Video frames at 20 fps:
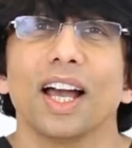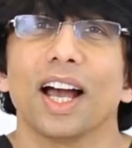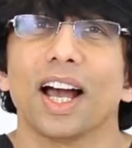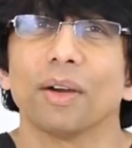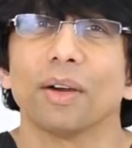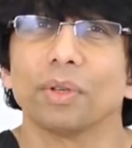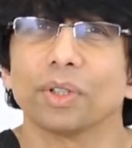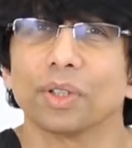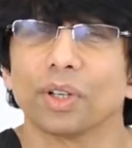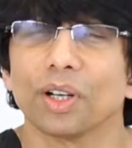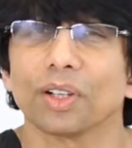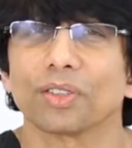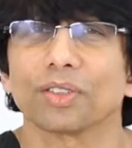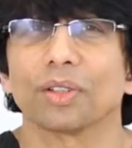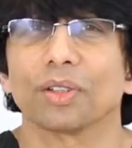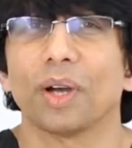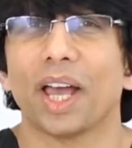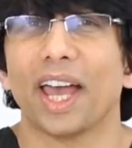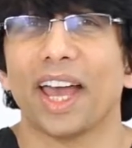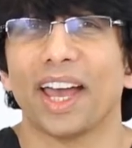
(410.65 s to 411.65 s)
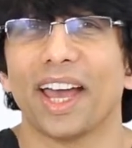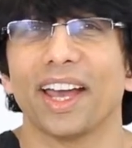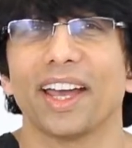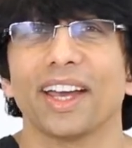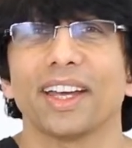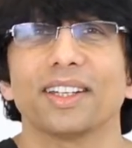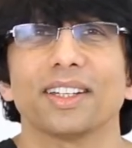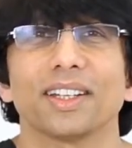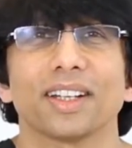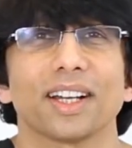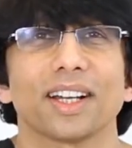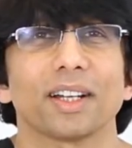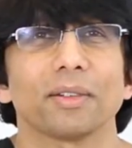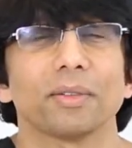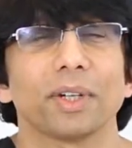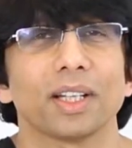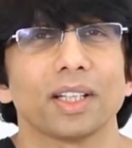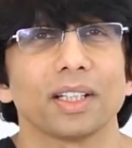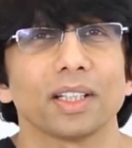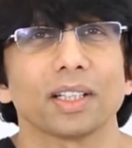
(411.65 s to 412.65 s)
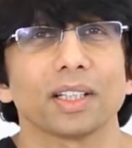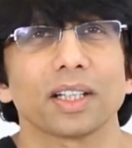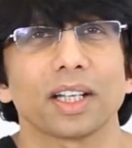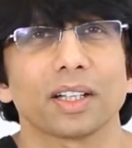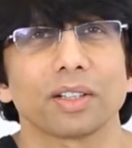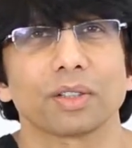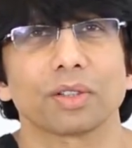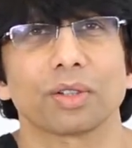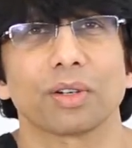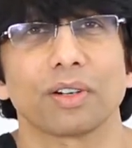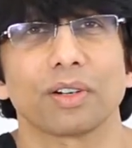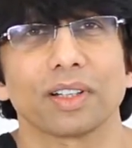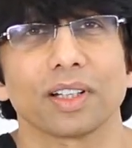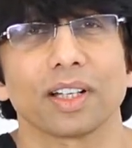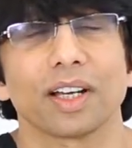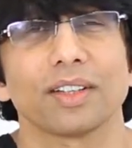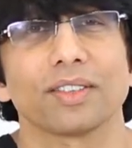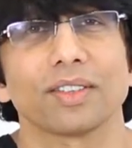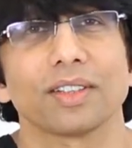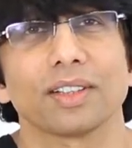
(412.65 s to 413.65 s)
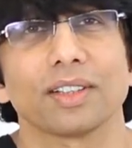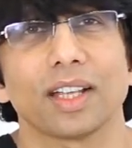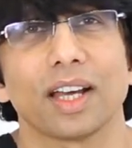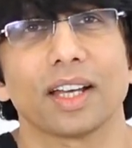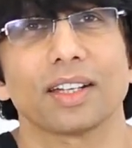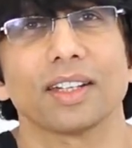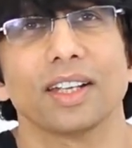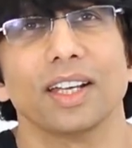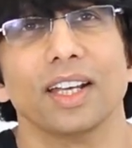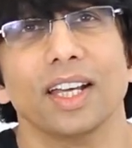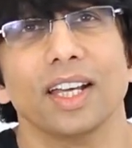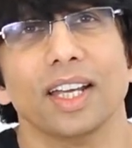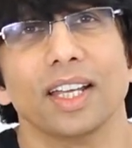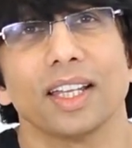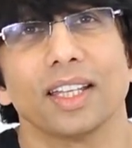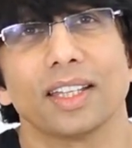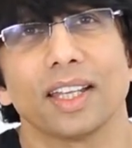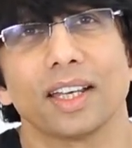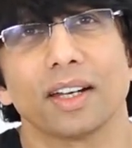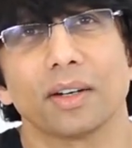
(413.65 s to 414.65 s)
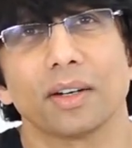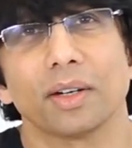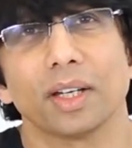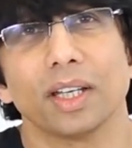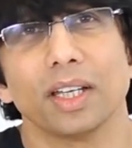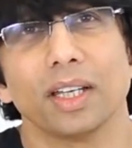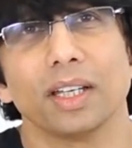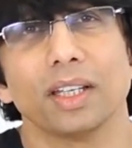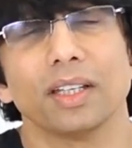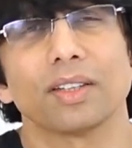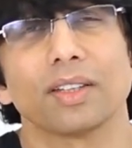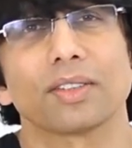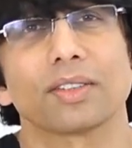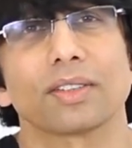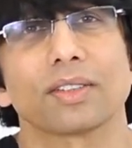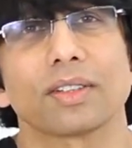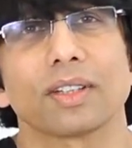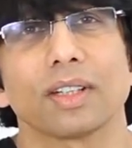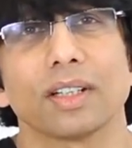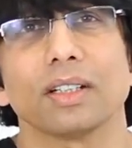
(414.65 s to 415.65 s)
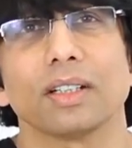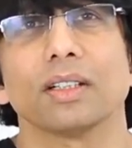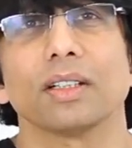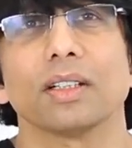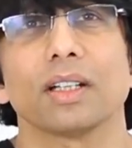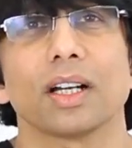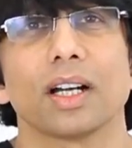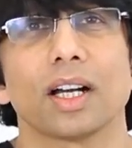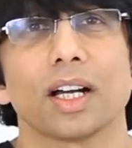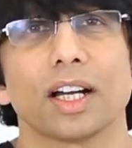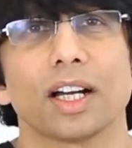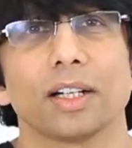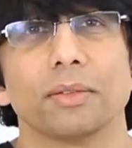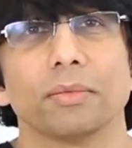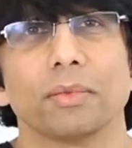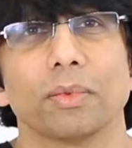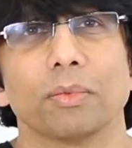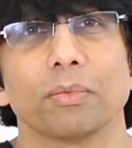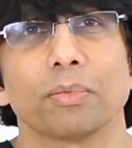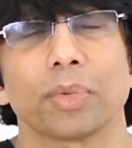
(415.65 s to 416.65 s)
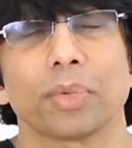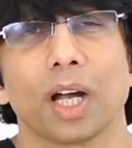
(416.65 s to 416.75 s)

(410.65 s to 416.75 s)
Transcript: I would also add, um, a little editorializing, that there is still um,